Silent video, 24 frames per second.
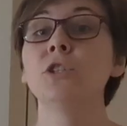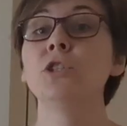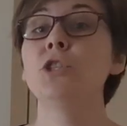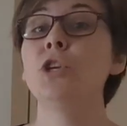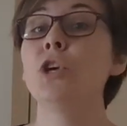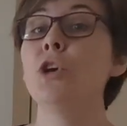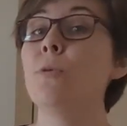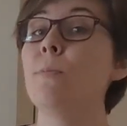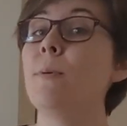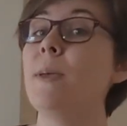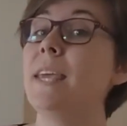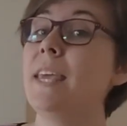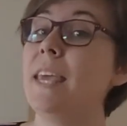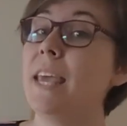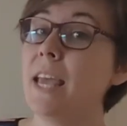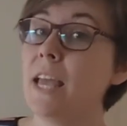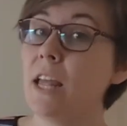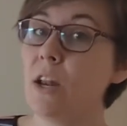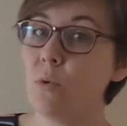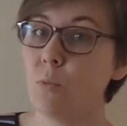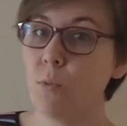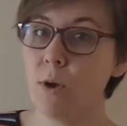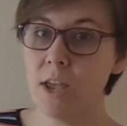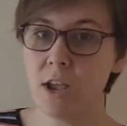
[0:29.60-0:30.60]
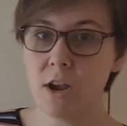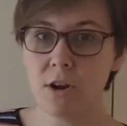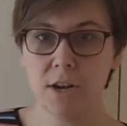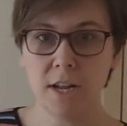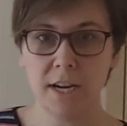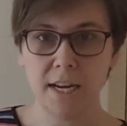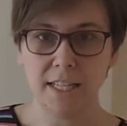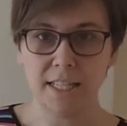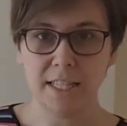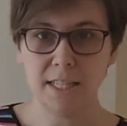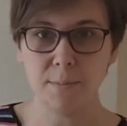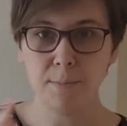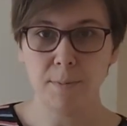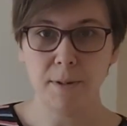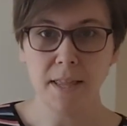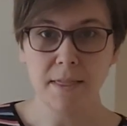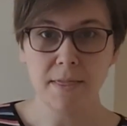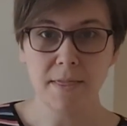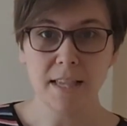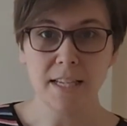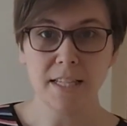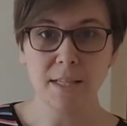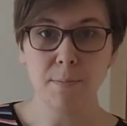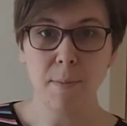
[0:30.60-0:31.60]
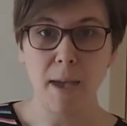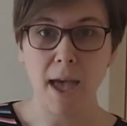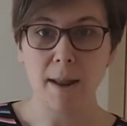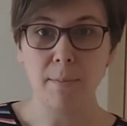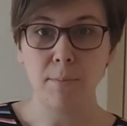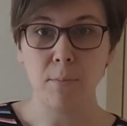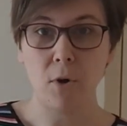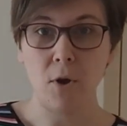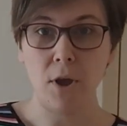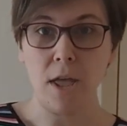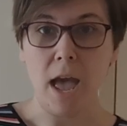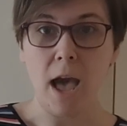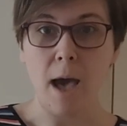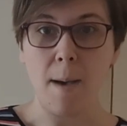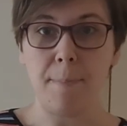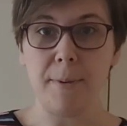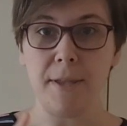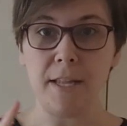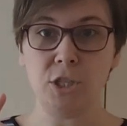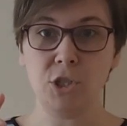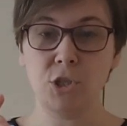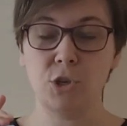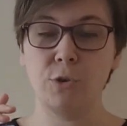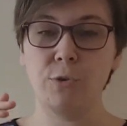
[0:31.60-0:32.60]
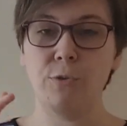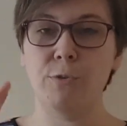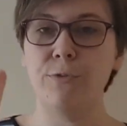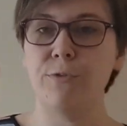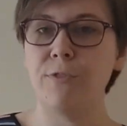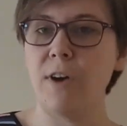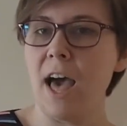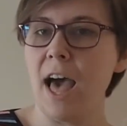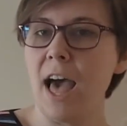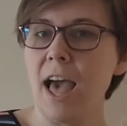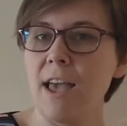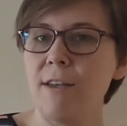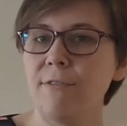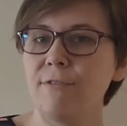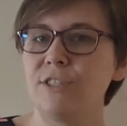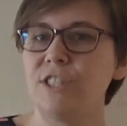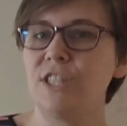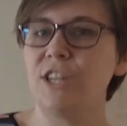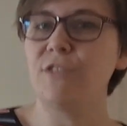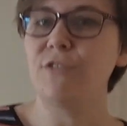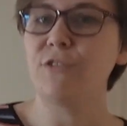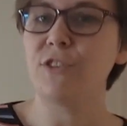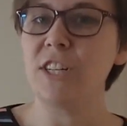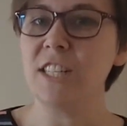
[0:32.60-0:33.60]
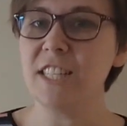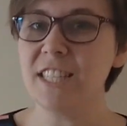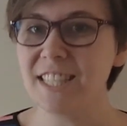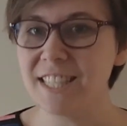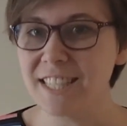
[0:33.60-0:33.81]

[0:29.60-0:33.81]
To begin, we are gonna split this bad boy up into five different